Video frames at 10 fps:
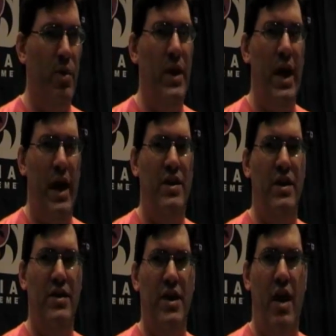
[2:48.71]
pretty
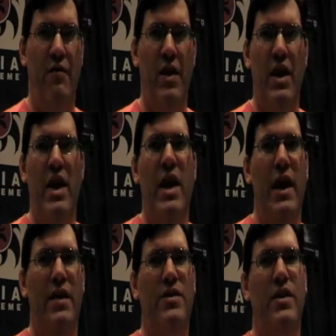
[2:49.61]
edgy stuff.
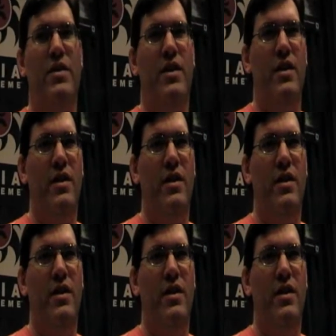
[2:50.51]
It's just,